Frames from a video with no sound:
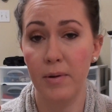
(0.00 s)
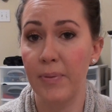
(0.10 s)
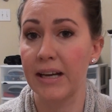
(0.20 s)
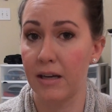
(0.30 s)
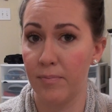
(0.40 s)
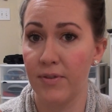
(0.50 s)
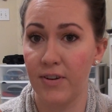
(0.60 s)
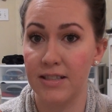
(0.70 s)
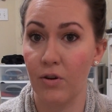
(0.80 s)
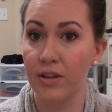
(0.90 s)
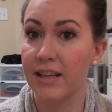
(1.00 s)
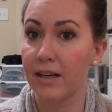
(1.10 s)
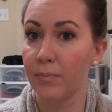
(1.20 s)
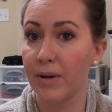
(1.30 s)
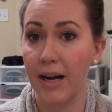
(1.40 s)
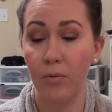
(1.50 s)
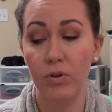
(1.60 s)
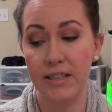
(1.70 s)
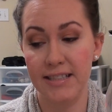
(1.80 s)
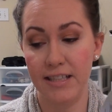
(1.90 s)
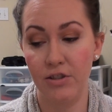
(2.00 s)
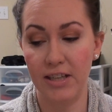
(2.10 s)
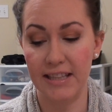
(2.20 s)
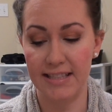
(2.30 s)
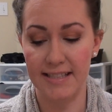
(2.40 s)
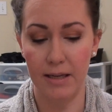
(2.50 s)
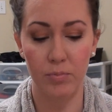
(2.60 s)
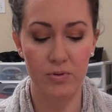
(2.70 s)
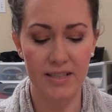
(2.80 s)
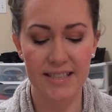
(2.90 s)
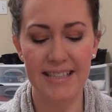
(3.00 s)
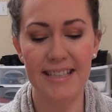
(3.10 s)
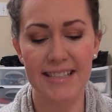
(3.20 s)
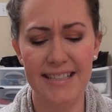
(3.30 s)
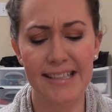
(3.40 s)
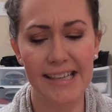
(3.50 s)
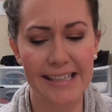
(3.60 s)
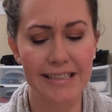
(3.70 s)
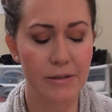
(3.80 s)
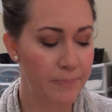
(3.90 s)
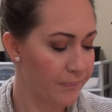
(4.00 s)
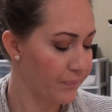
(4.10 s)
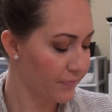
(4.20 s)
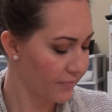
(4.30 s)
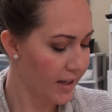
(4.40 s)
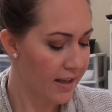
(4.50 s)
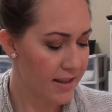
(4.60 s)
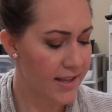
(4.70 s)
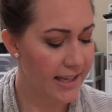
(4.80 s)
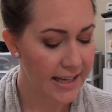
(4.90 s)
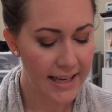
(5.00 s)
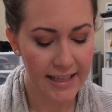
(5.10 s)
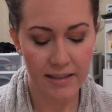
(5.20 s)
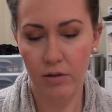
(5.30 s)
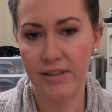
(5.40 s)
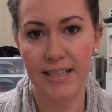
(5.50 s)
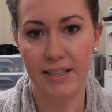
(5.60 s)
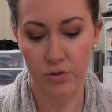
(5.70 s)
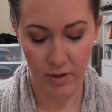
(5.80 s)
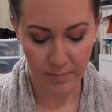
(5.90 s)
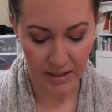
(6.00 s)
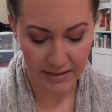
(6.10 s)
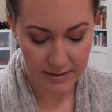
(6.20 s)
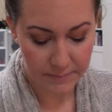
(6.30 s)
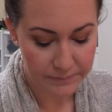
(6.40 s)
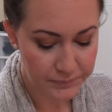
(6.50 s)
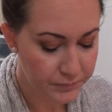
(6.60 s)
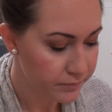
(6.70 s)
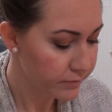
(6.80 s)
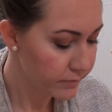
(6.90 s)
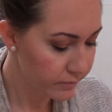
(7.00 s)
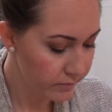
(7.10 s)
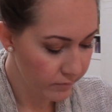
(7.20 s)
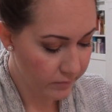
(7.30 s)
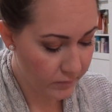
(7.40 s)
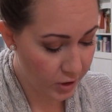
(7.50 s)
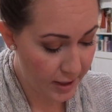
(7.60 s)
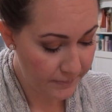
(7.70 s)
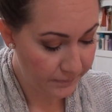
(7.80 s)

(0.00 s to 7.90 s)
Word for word: pick it up if I saw it there, but I will continue to get the samples because it is a neat thing, and it only takes 3 minutes. Okay.